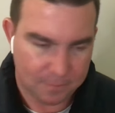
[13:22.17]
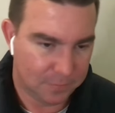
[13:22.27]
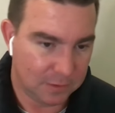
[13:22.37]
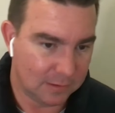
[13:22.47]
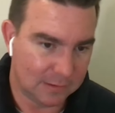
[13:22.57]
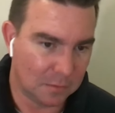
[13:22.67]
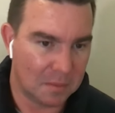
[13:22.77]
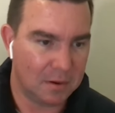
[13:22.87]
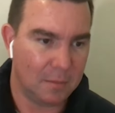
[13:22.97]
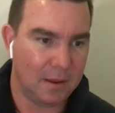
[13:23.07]
just to sell
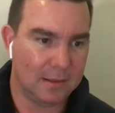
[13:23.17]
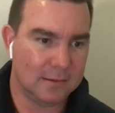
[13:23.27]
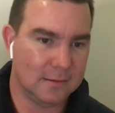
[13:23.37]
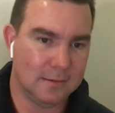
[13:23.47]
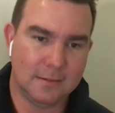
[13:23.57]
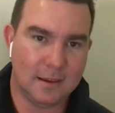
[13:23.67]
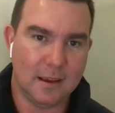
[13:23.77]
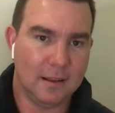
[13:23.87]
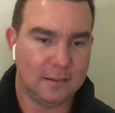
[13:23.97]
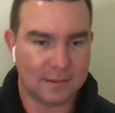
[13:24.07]
one pair of pants. So
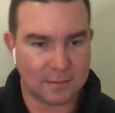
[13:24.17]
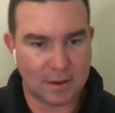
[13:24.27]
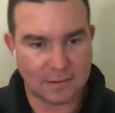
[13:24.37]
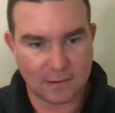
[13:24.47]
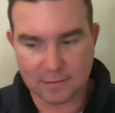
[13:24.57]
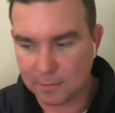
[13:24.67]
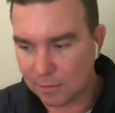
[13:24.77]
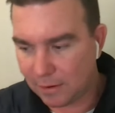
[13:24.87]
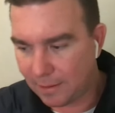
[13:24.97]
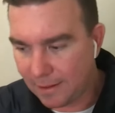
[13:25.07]
it just doesn't make sense to me,
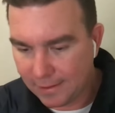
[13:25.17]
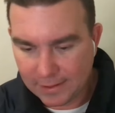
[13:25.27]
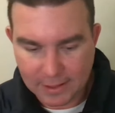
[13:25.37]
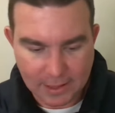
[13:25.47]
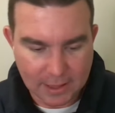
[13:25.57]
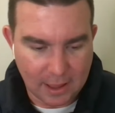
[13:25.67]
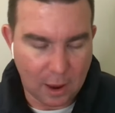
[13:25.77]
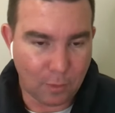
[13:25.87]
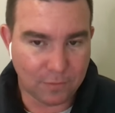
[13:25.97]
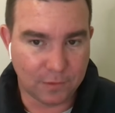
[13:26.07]
right?
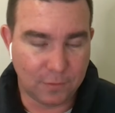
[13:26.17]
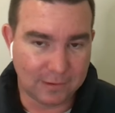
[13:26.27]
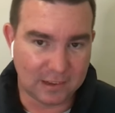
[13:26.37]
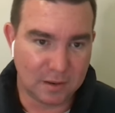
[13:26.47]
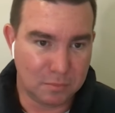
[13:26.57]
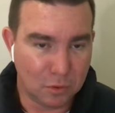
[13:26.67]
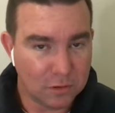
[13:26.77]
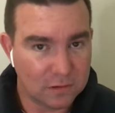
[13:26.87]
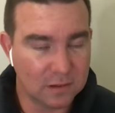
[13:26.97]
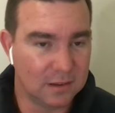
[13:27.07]
However, if you're selling
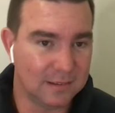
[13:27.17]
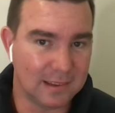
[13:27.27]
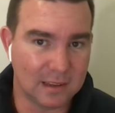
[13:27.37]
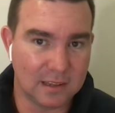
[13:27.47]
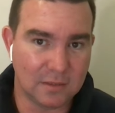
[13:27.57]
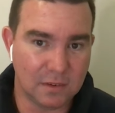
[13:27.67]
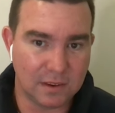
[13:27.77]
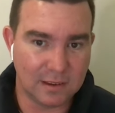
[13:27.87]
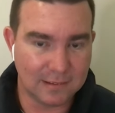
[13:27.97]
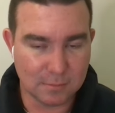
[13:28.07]
books, you're selling
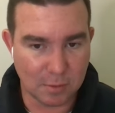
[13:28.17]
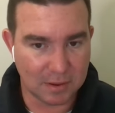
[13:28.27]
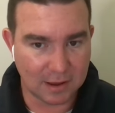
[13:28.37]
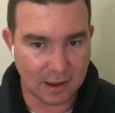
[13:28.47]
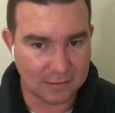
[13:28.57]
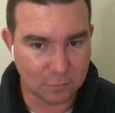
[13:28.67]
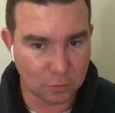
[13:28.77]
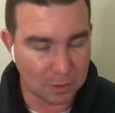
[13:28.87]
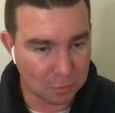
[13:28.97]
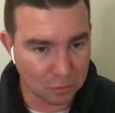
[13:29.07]
DVDs, it might be a case of
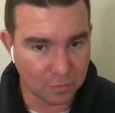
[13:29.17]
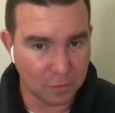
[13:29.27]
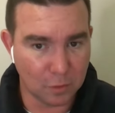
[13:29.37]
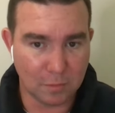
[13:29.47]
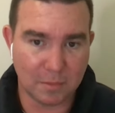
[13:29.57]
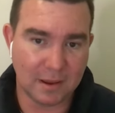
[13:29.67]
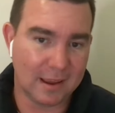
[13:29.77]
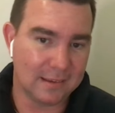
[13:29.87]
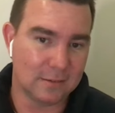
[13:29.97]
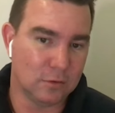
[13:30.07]
doing a book review, it might be a
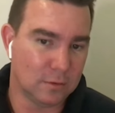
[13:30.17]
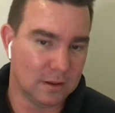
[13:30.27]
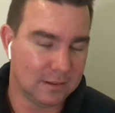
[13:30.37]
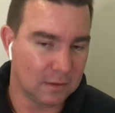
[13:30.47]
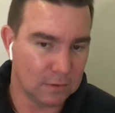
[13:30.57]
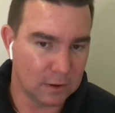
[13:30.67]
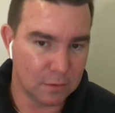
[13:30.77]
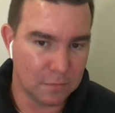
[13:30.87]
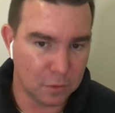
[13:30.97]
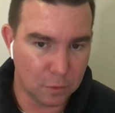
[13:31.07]
case of doing a DVD
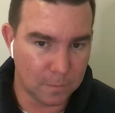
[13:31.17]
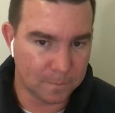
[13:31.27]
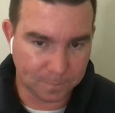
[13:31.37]
review,